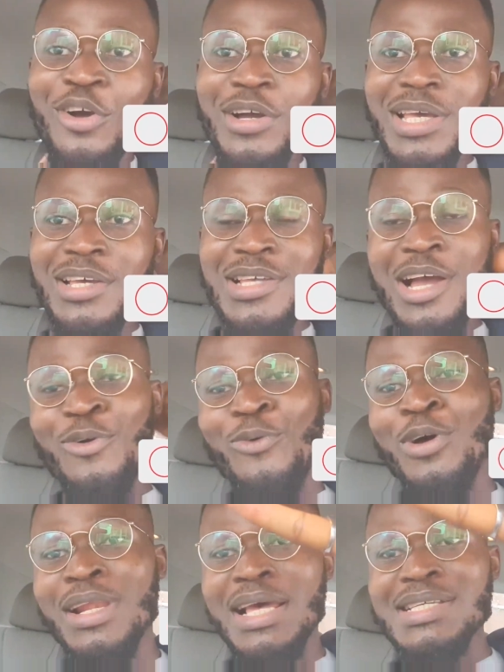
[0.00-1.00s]
Okay, yeah,
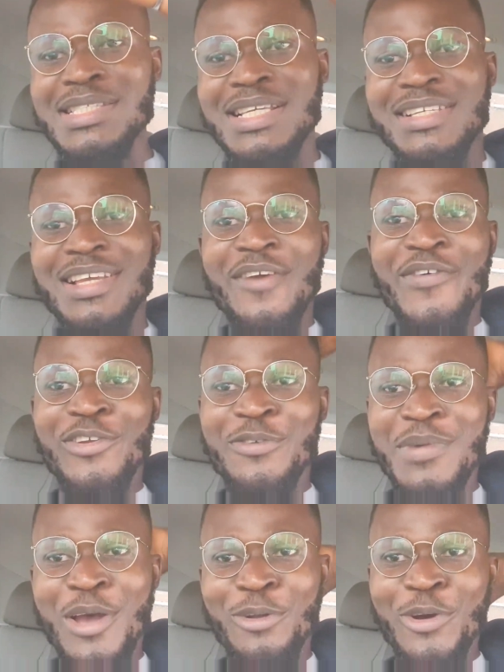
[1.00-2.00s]
one last thing. A friend of
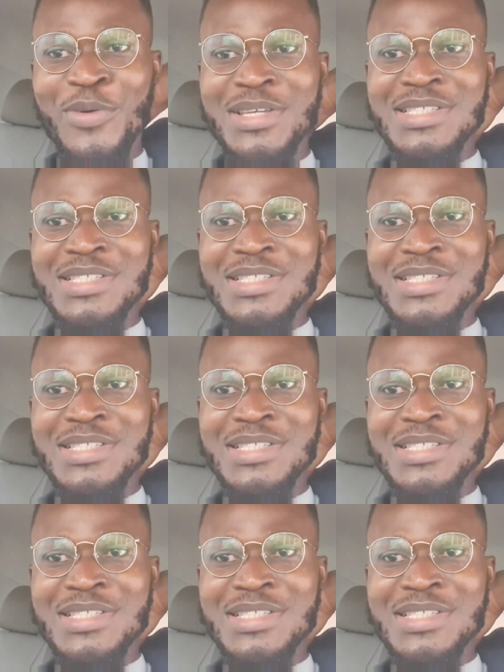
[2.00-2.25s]
mine will always